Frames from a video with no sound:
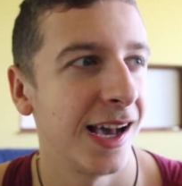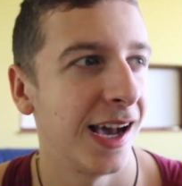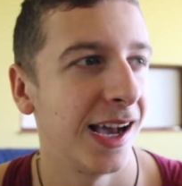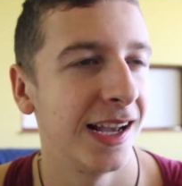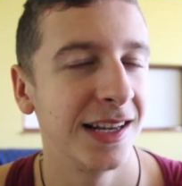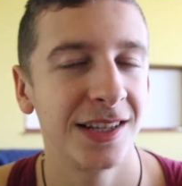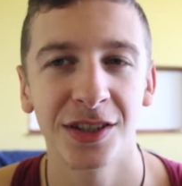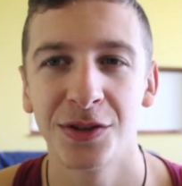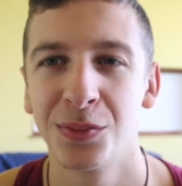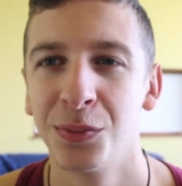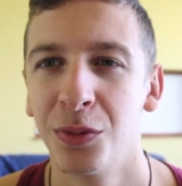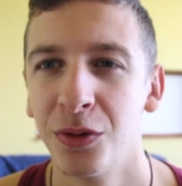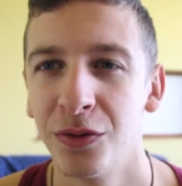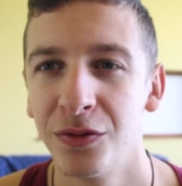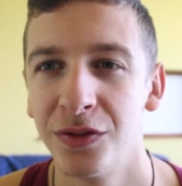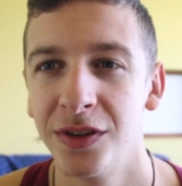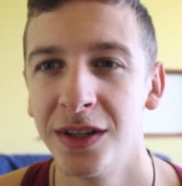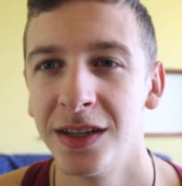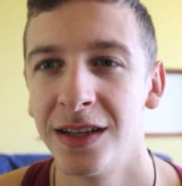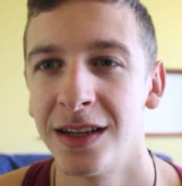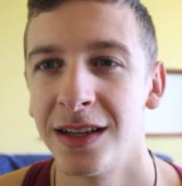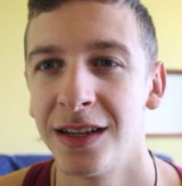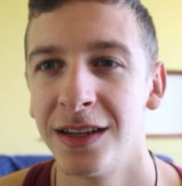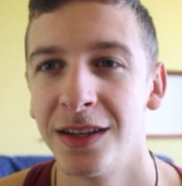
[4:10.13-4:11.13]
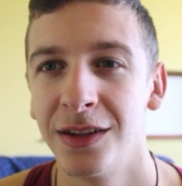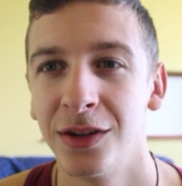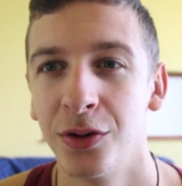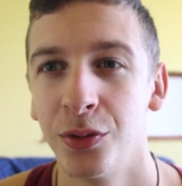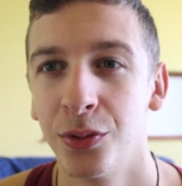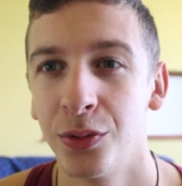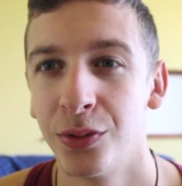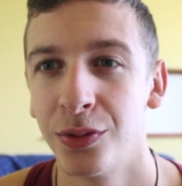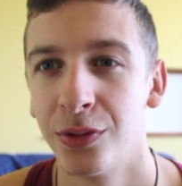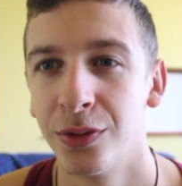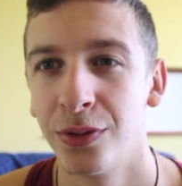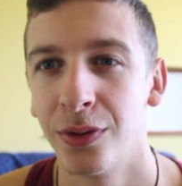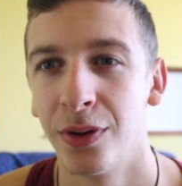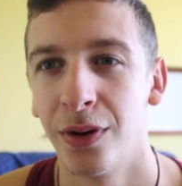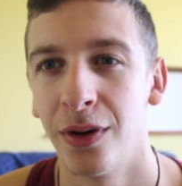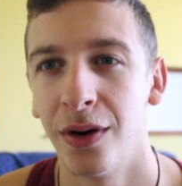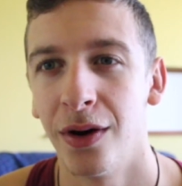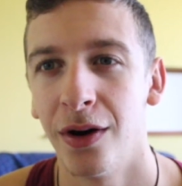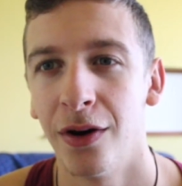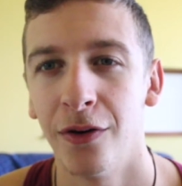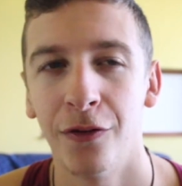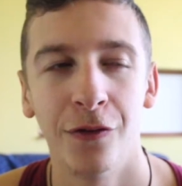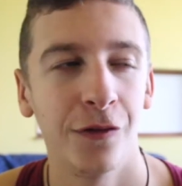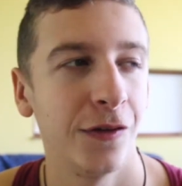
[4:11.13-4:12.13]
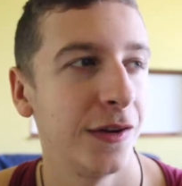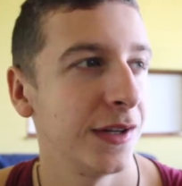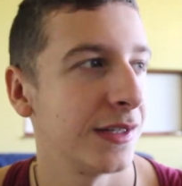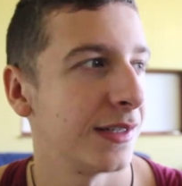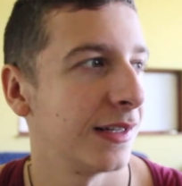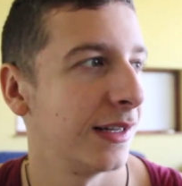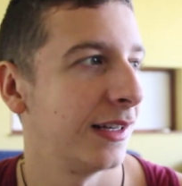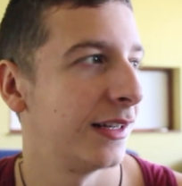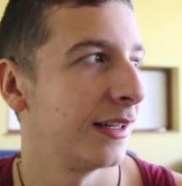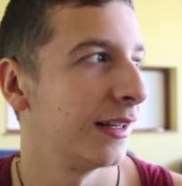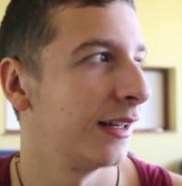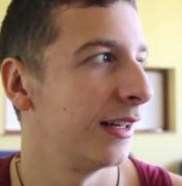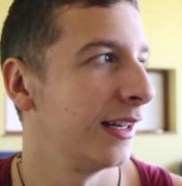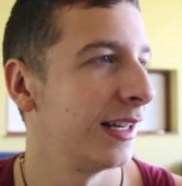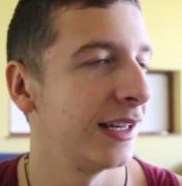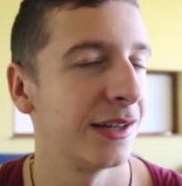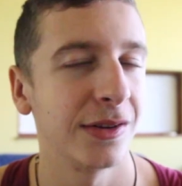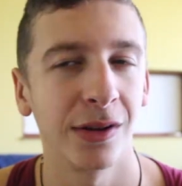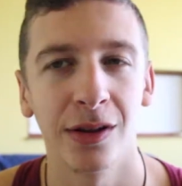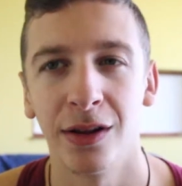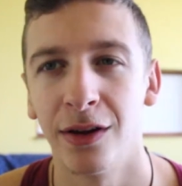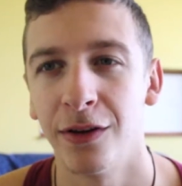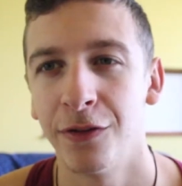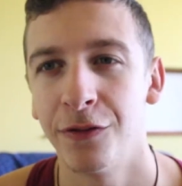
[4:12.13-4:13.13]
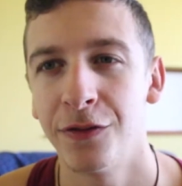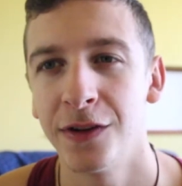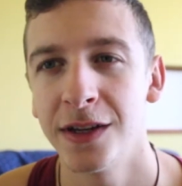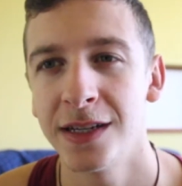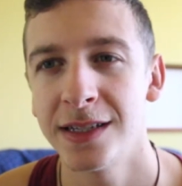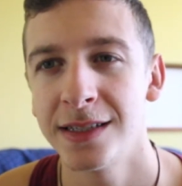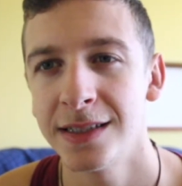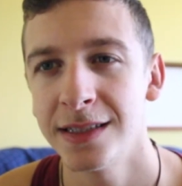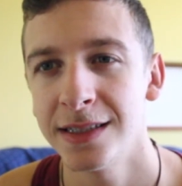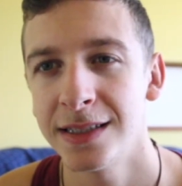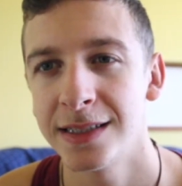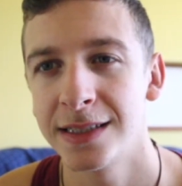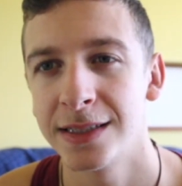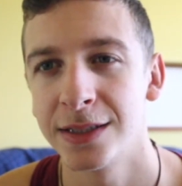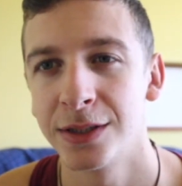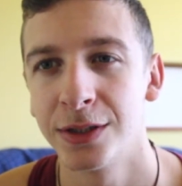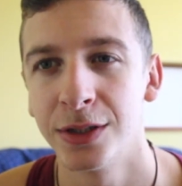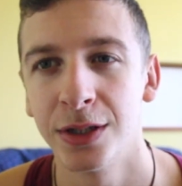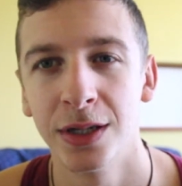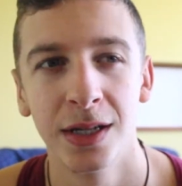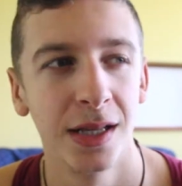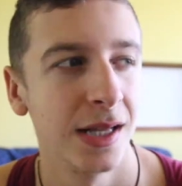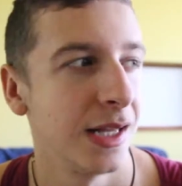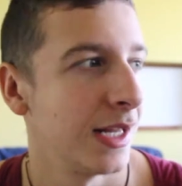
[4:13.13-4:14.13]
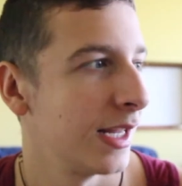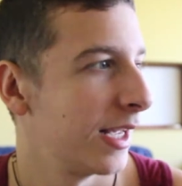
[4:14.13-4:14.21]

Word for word: I just moved in a new office, little office, so